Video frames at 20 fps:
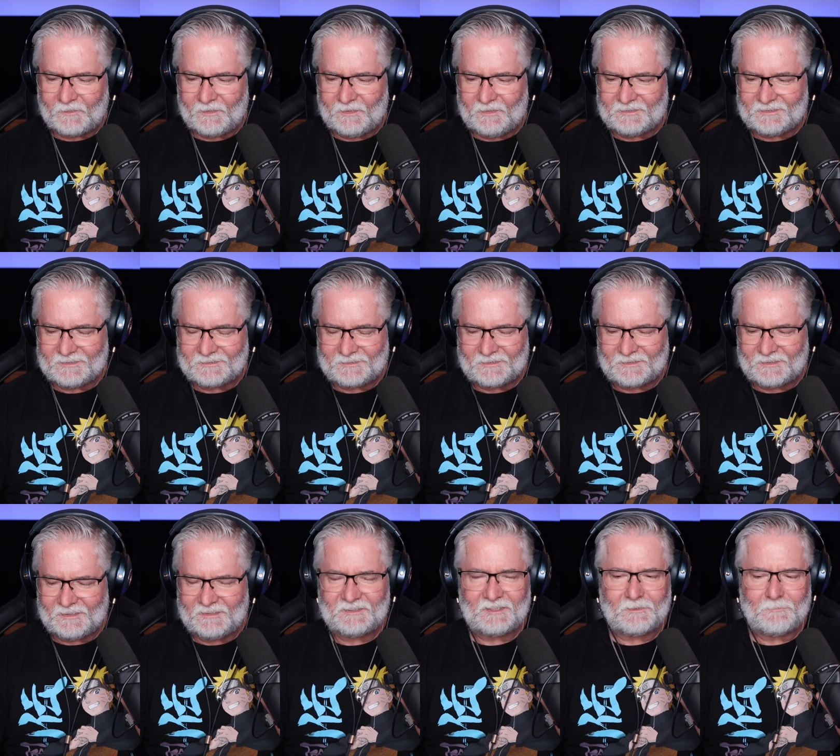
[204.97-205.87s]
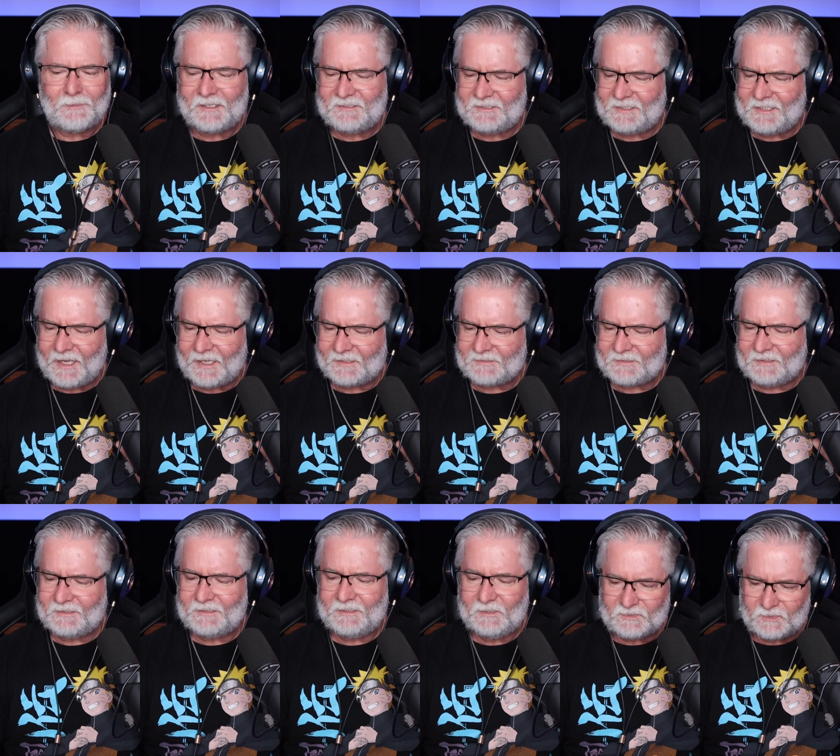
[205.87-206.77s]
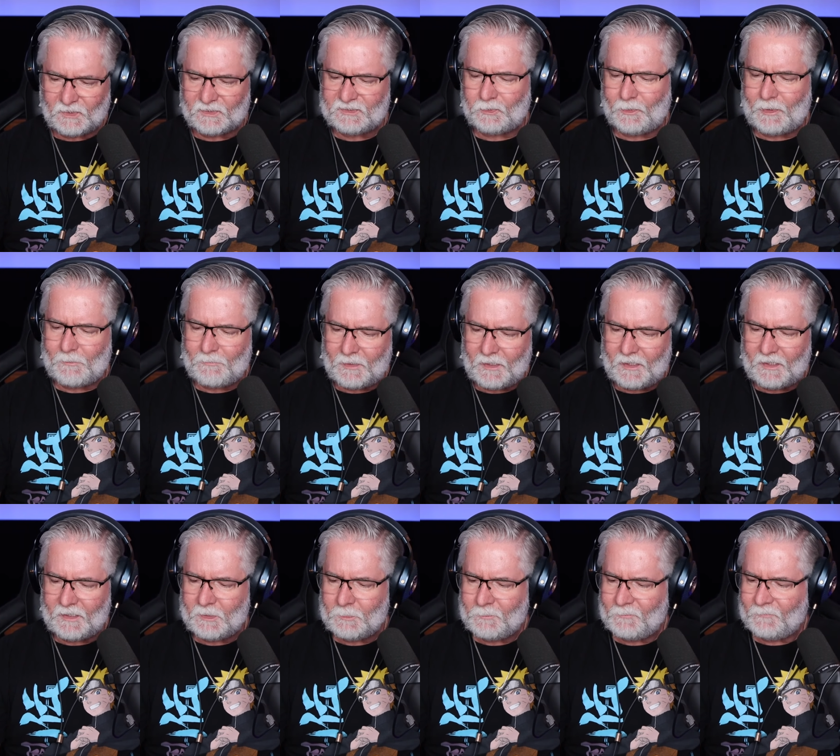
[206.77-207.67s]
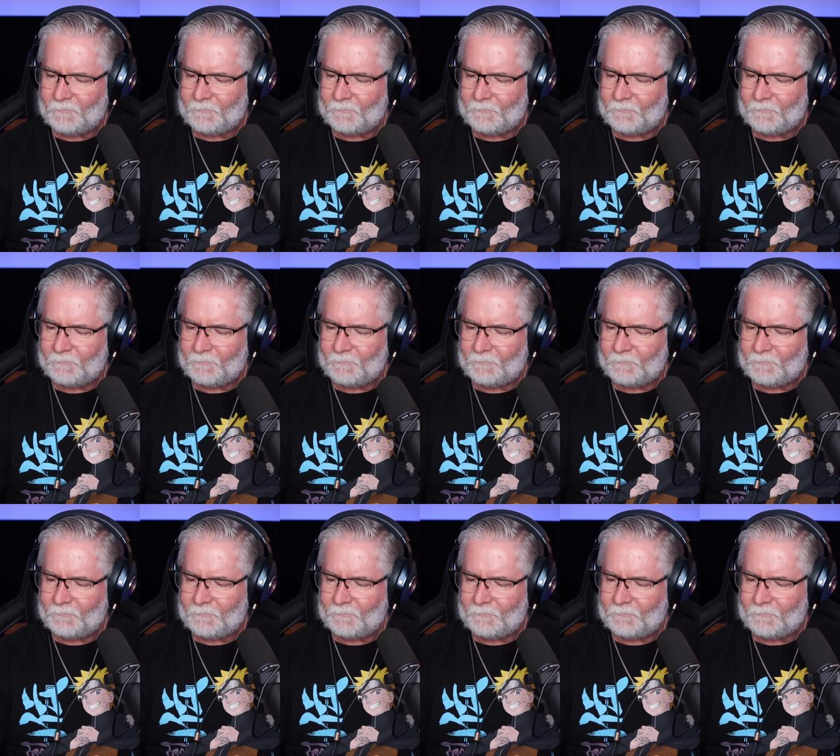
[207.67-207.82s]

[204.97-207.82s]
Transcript: He was he's an amazing actor. He was also in Pig,